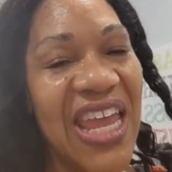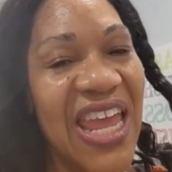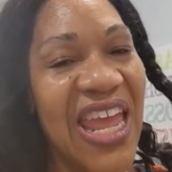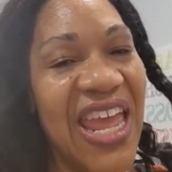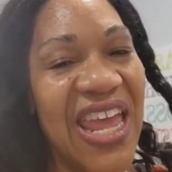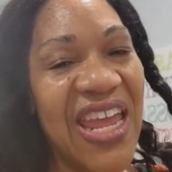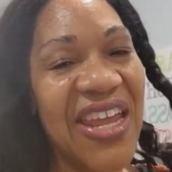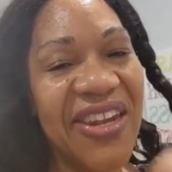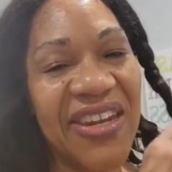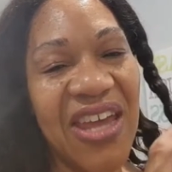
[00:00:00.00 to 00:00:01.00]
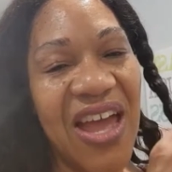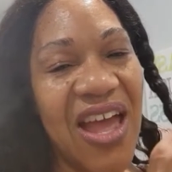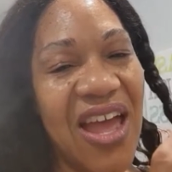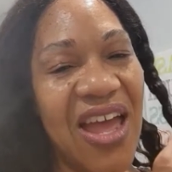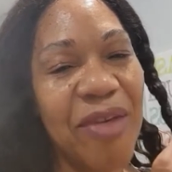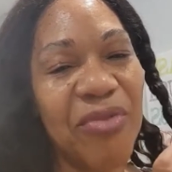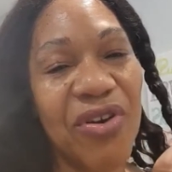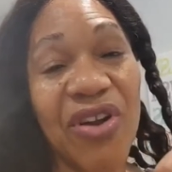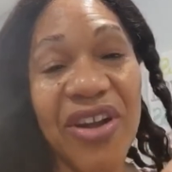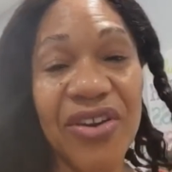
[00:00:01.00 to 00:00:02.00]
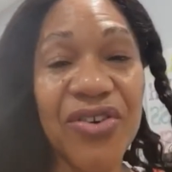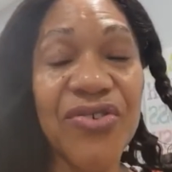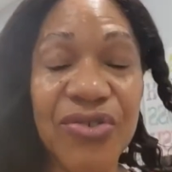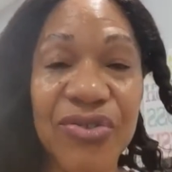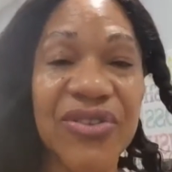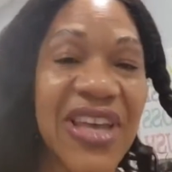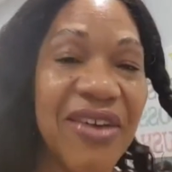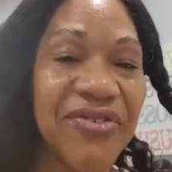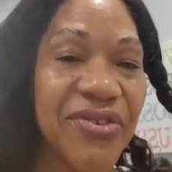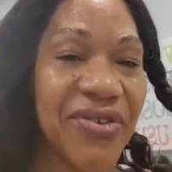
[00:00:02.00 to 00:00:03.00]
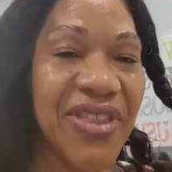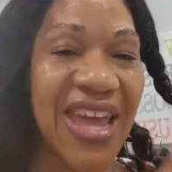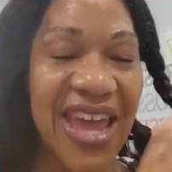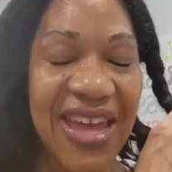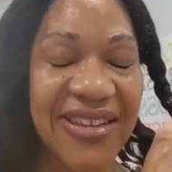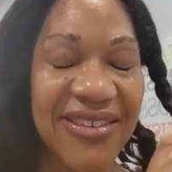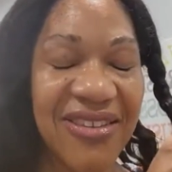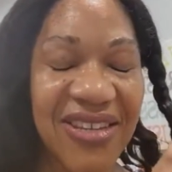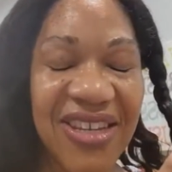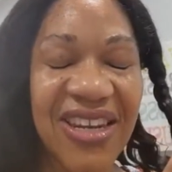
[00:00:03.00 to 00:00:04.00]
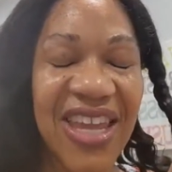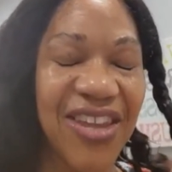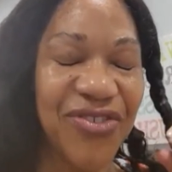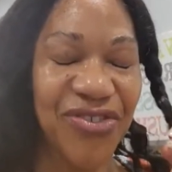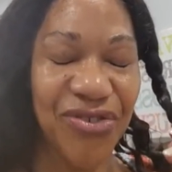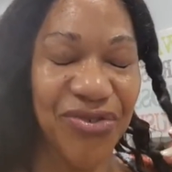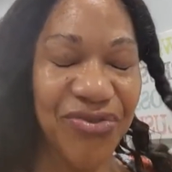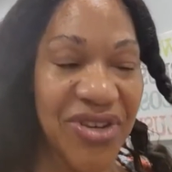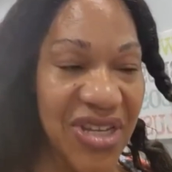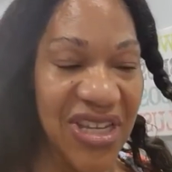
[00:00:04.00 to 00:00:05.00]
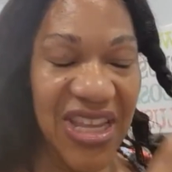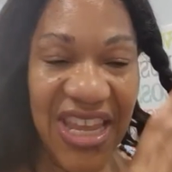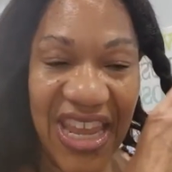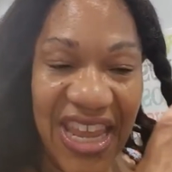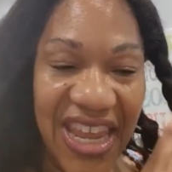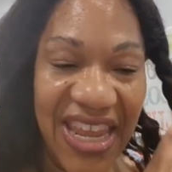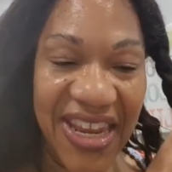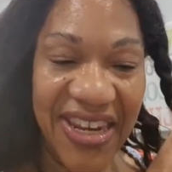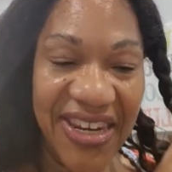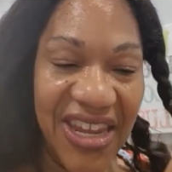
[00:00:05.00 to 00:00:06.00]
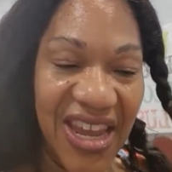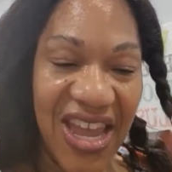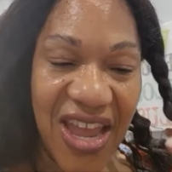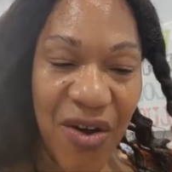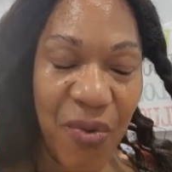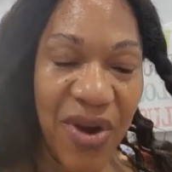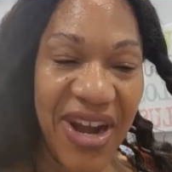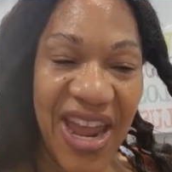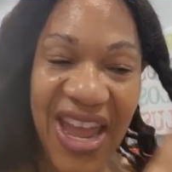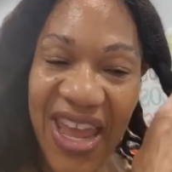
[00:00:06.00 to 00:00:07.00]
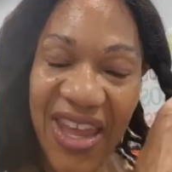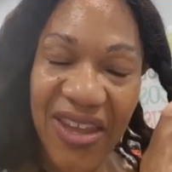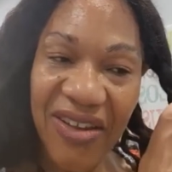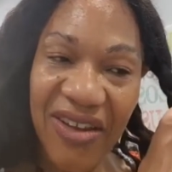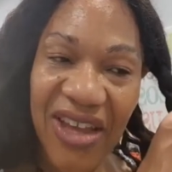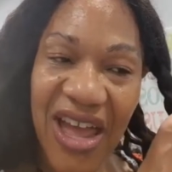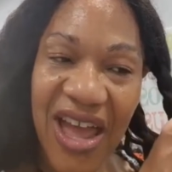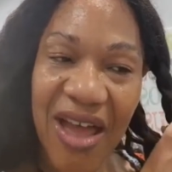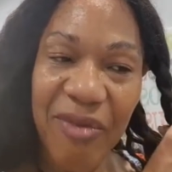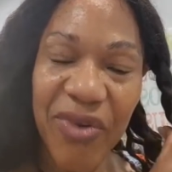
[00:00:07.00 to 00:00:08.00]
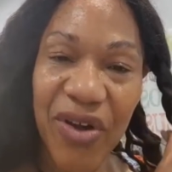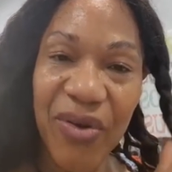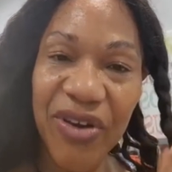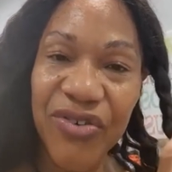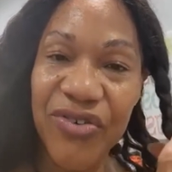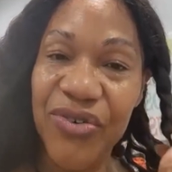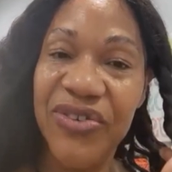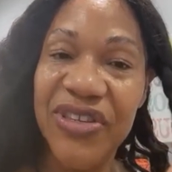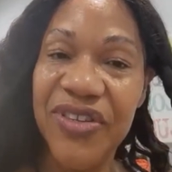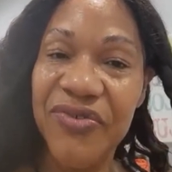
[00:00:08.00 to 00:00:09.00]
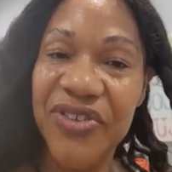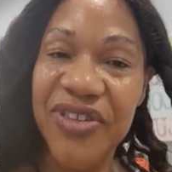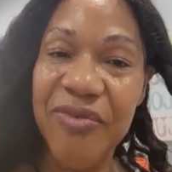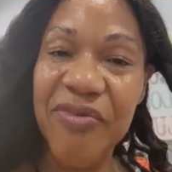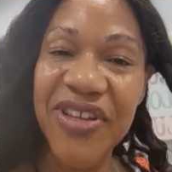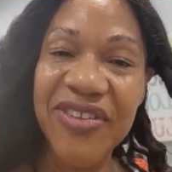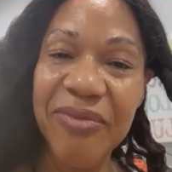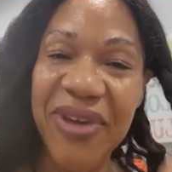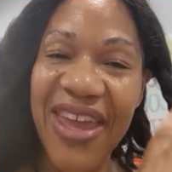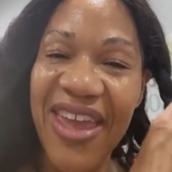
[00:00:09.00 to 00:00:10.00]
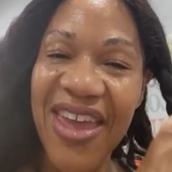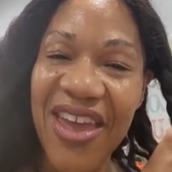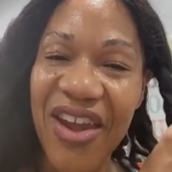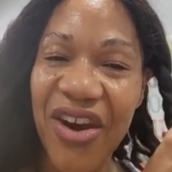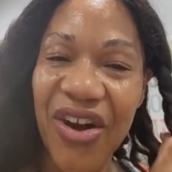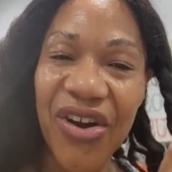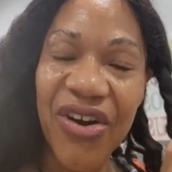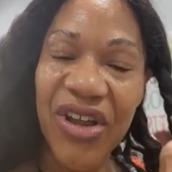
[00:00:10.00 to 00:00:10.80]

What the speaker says: and I'm going on a cruise after that in late June. And when I go on cruises, for some reason my hair